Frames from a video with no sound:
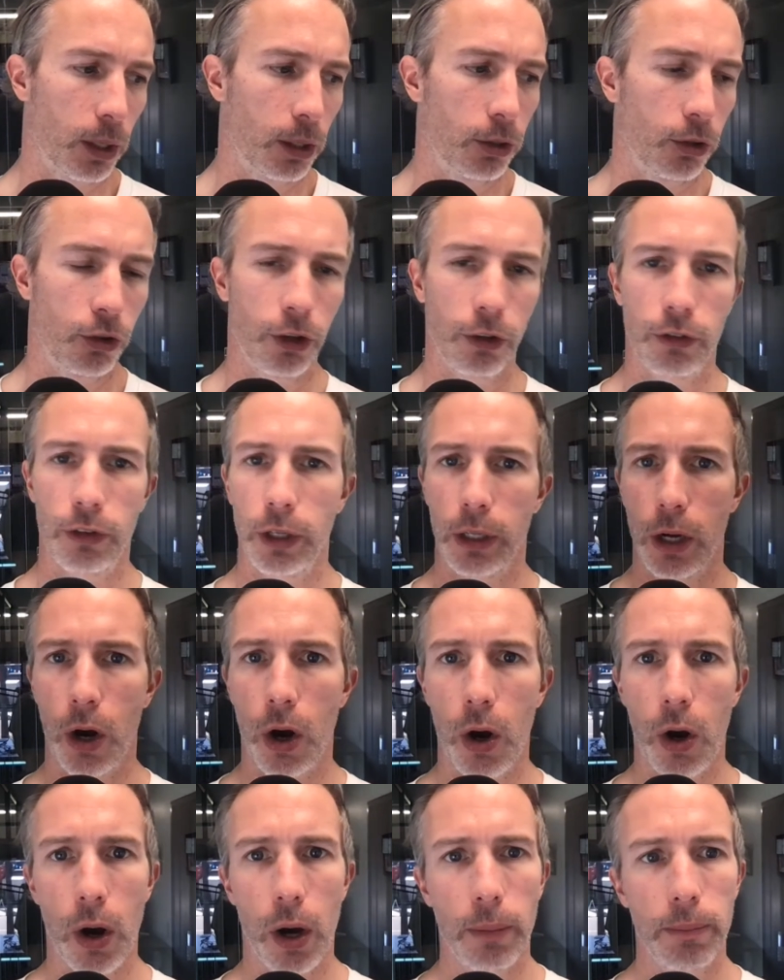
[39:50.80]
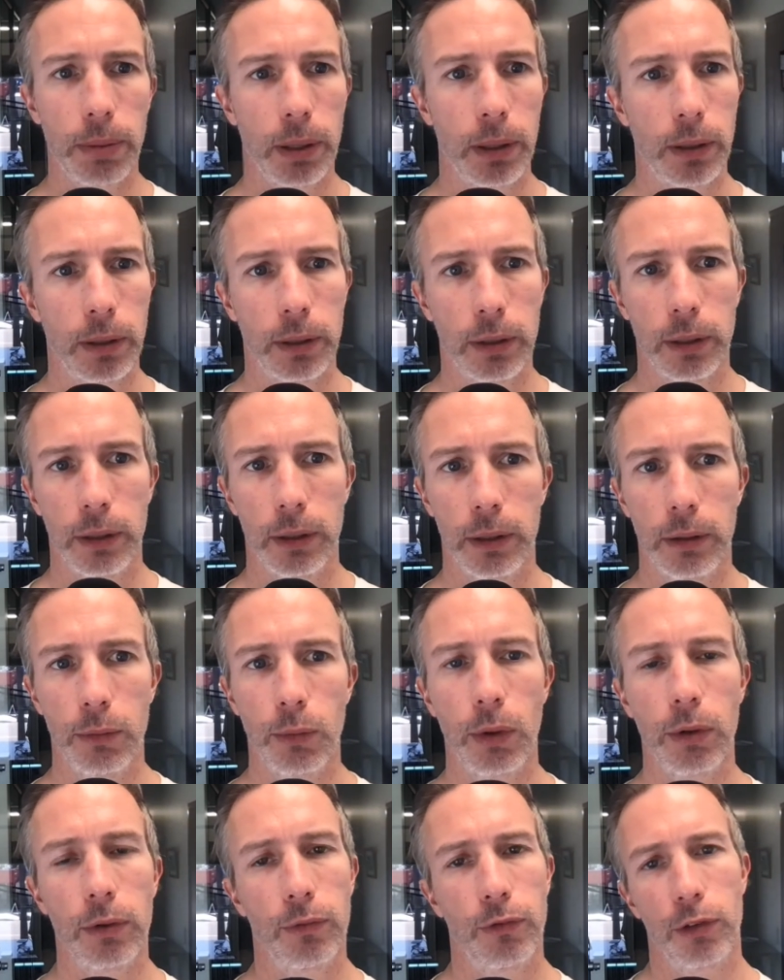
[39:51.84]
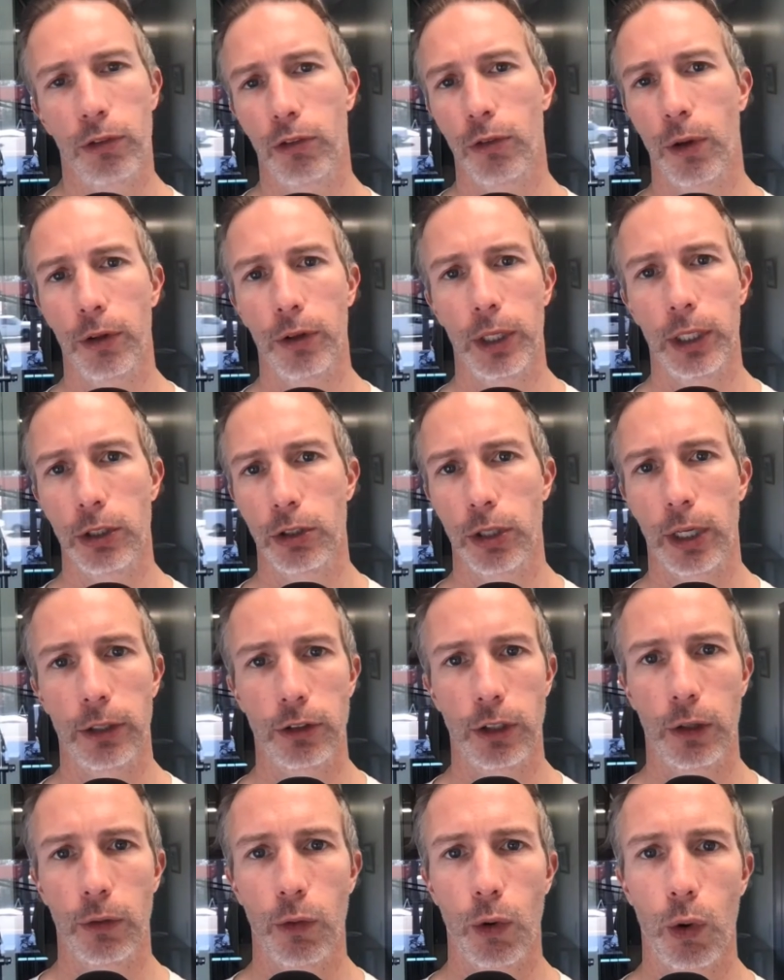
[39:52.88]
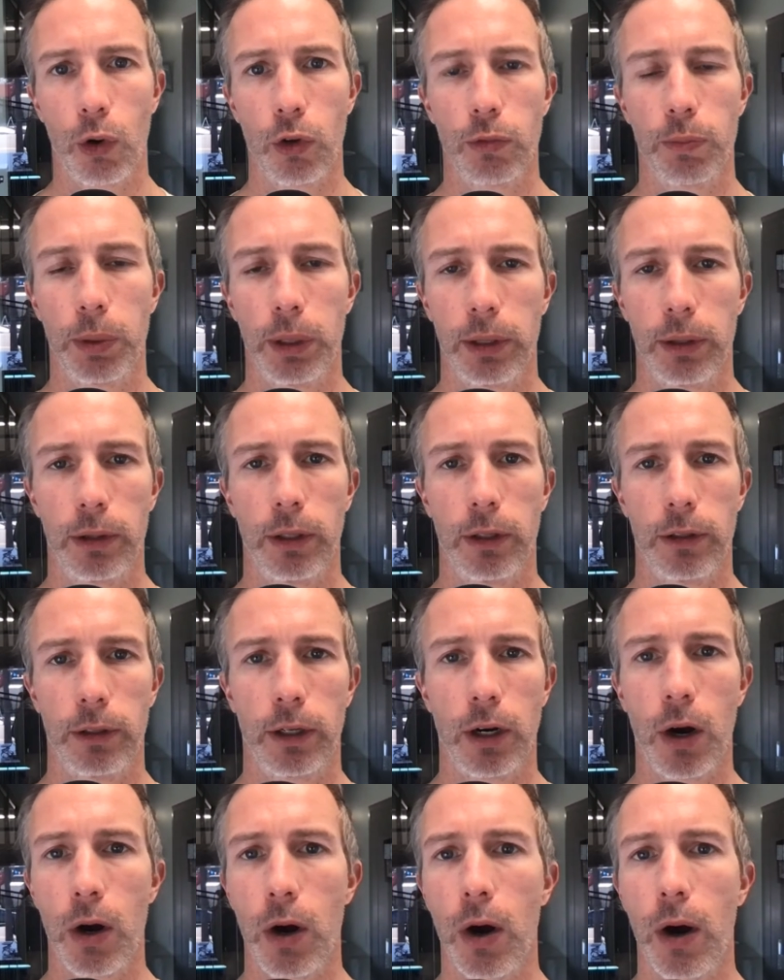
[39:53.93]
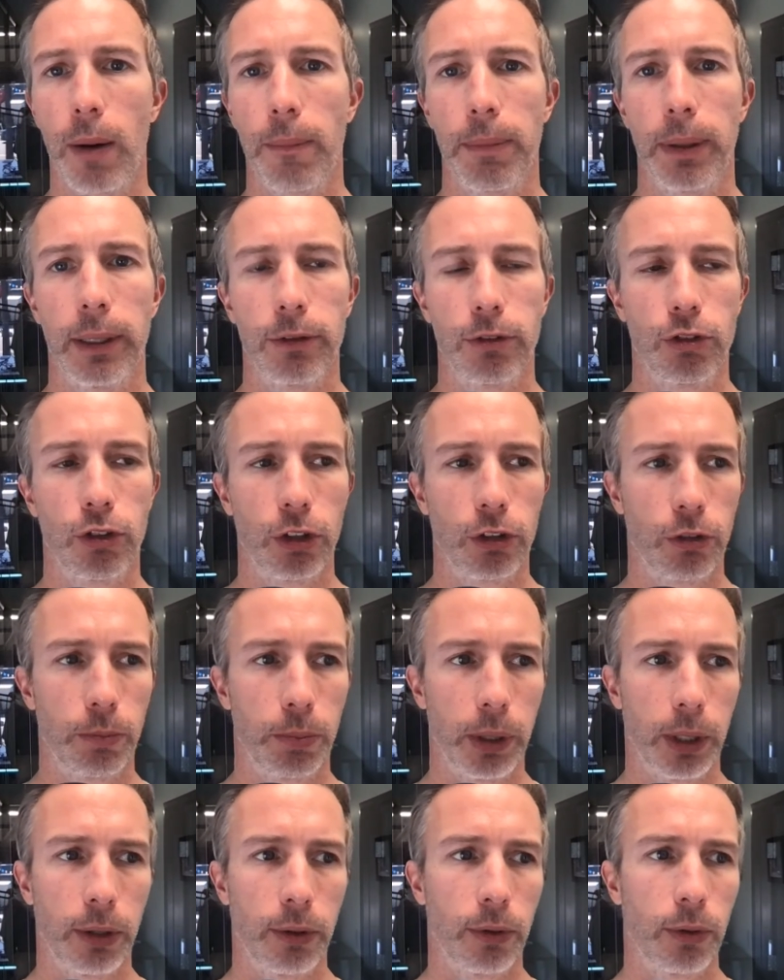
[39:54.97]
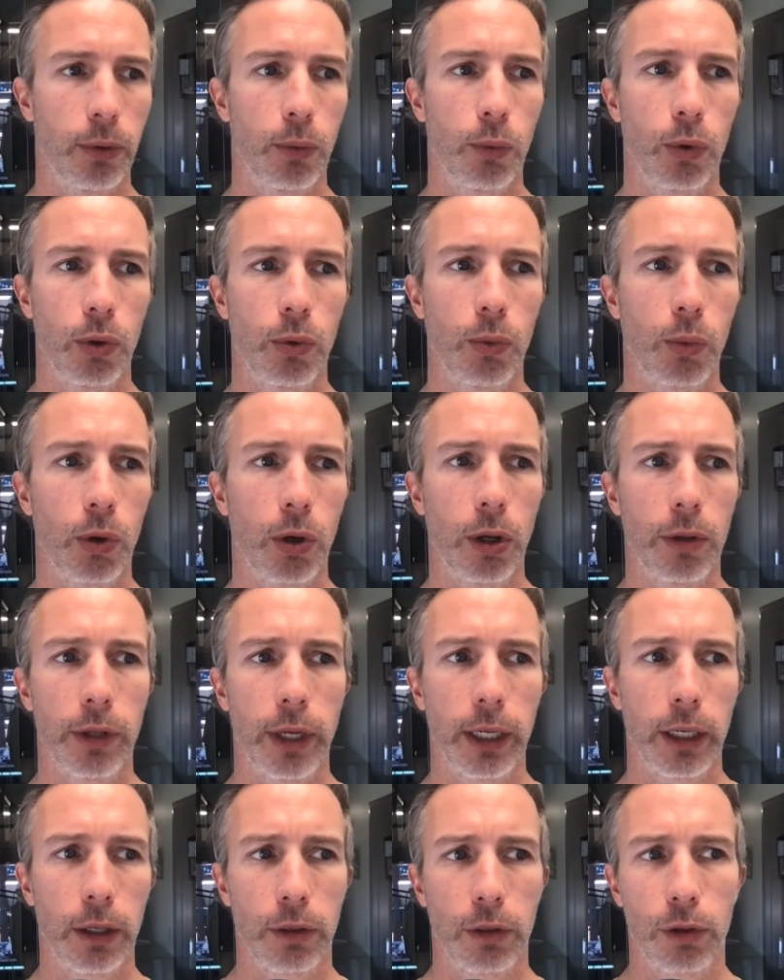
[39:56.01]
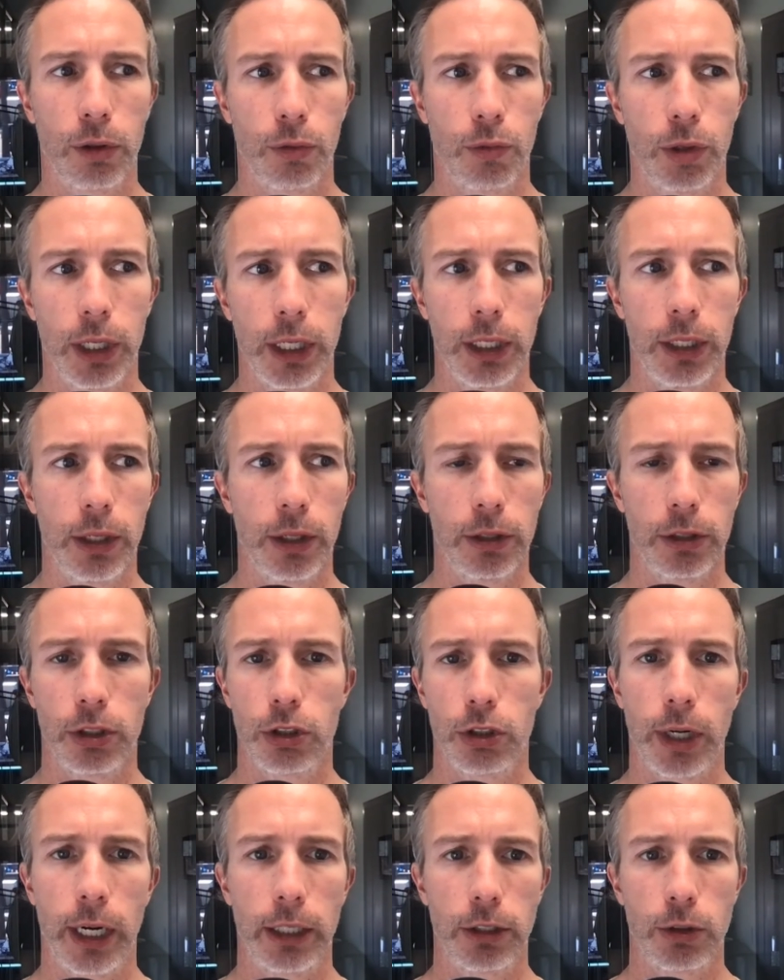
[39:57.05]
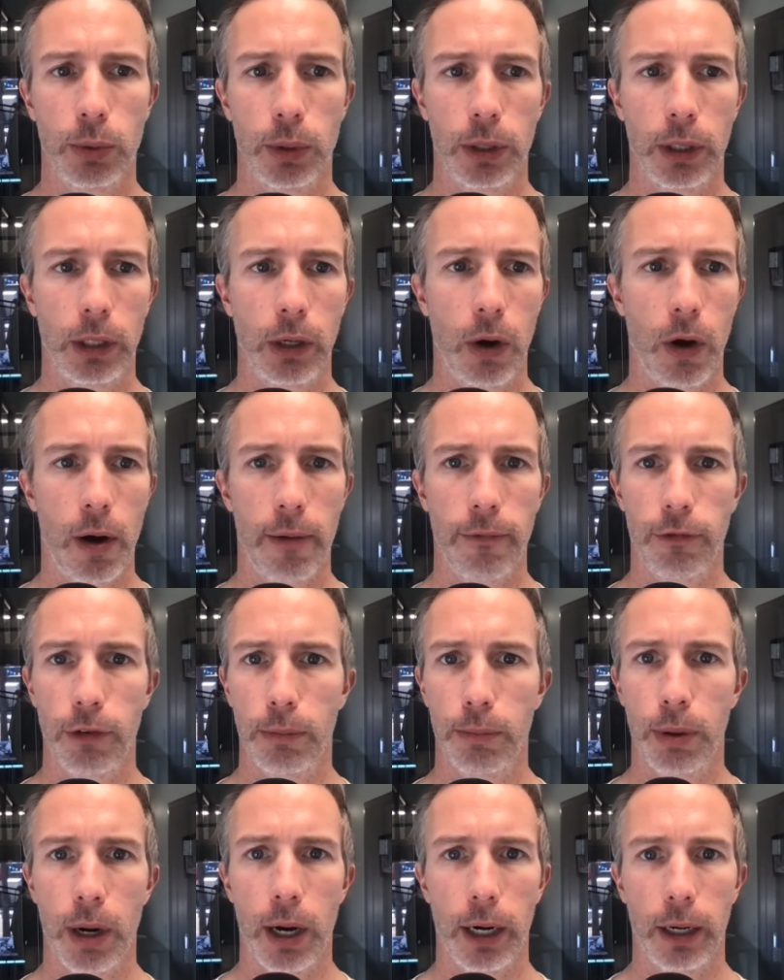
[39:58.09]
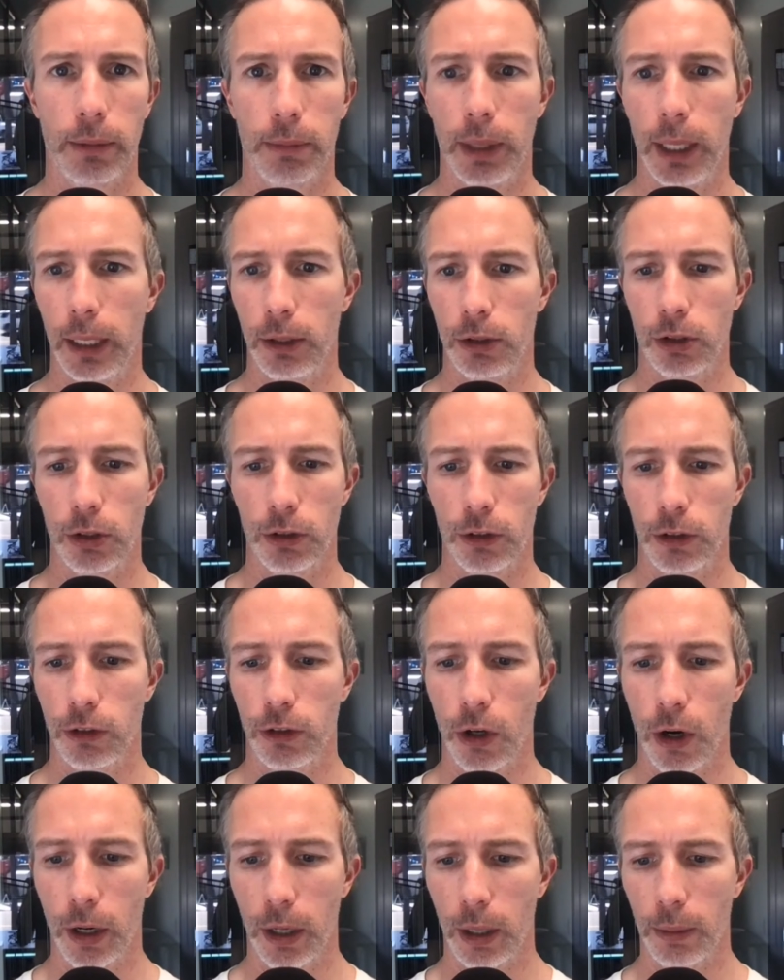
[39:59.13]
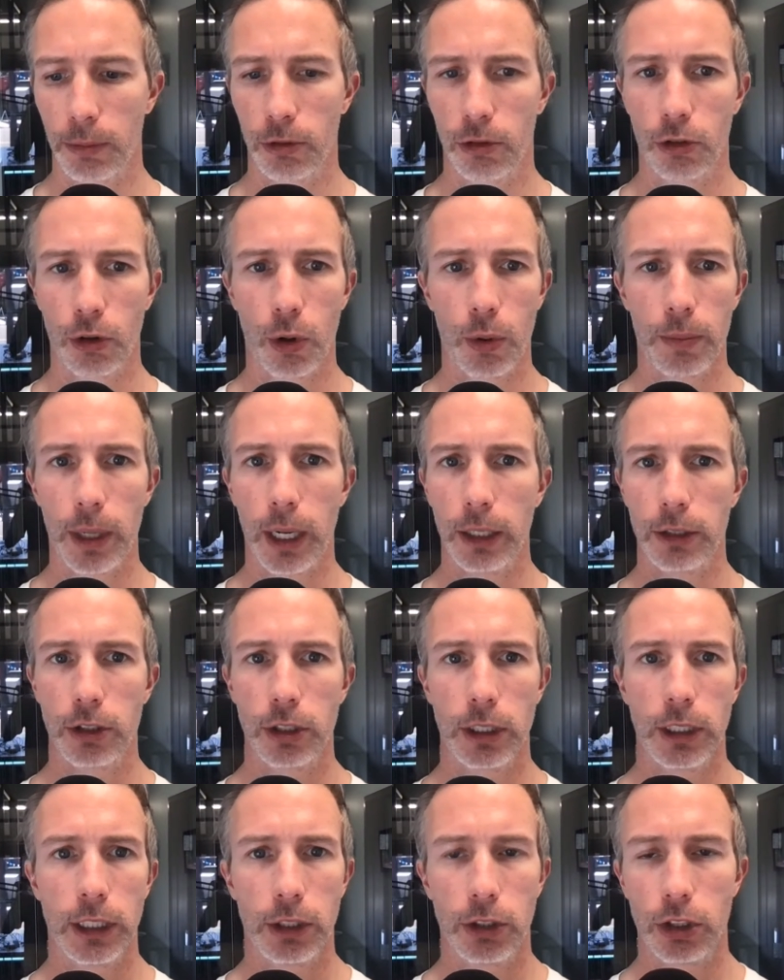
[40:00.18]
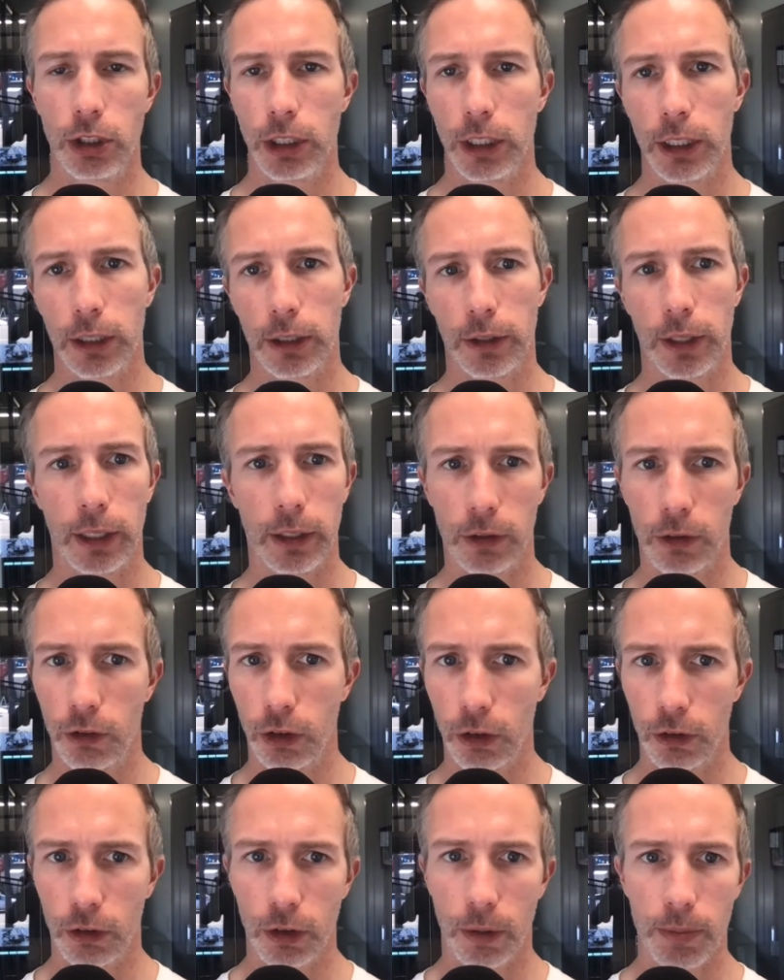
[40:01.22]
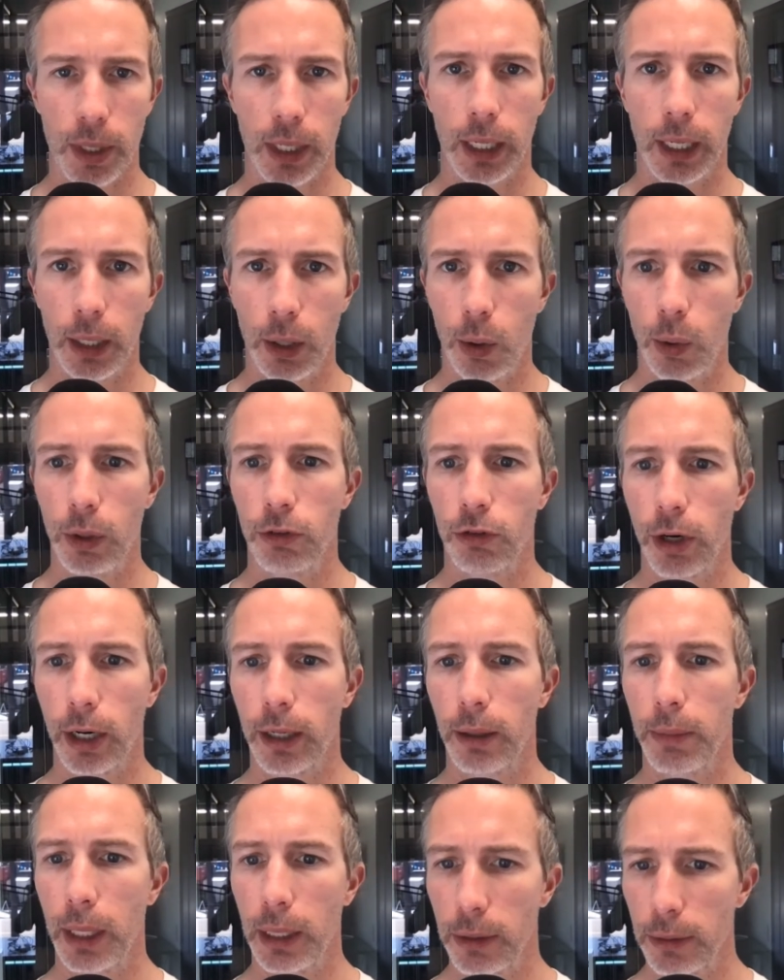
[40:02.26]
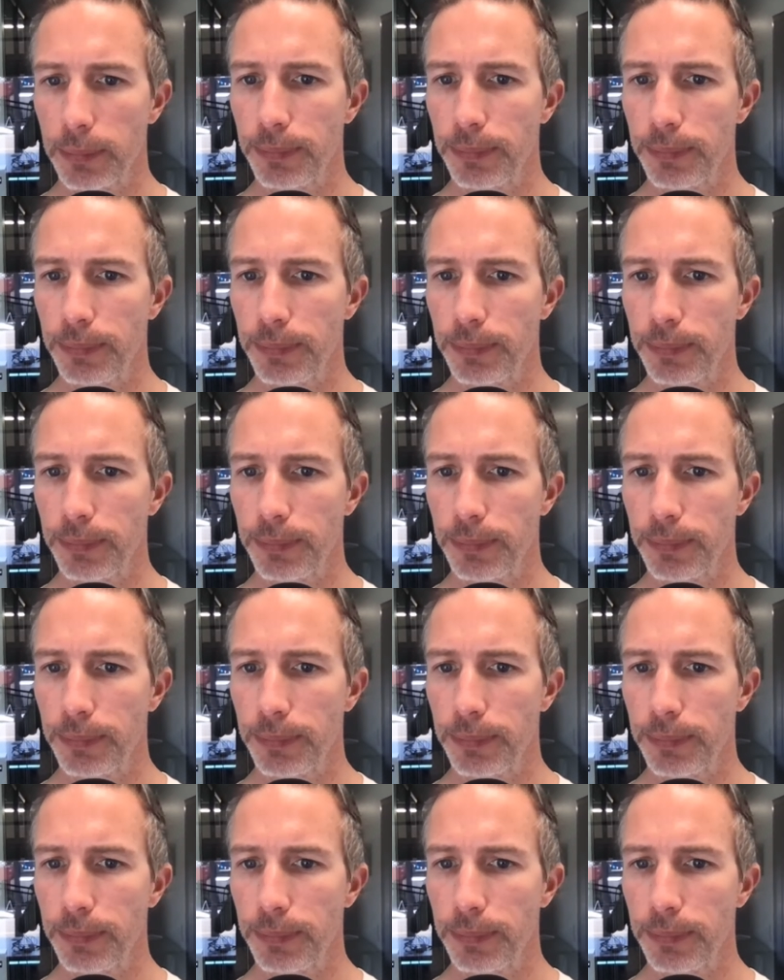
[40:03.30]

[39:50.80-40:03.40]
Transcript: just the comp. Well, first of all, they're interesting roles, but the comp has just been, we're on like a 3-year stretch where the comp for product managers has gone up so much each year that it's just something I always recommend.